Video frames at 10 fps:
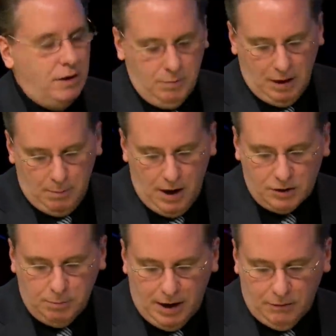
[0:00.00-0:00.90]
They've been a
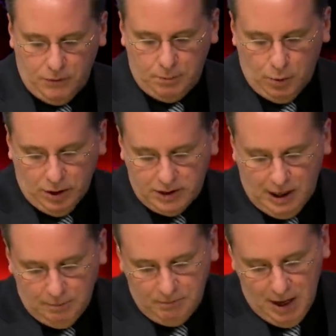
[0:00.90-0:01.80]
much better football
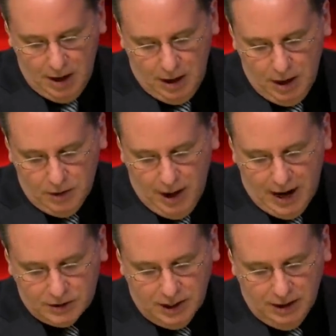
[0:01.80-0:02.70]
team in their
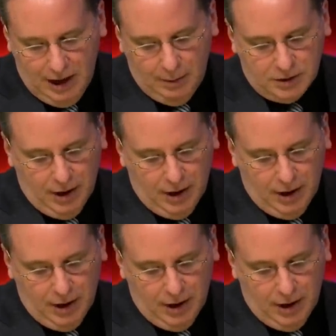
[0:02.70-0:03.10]
last 10 games.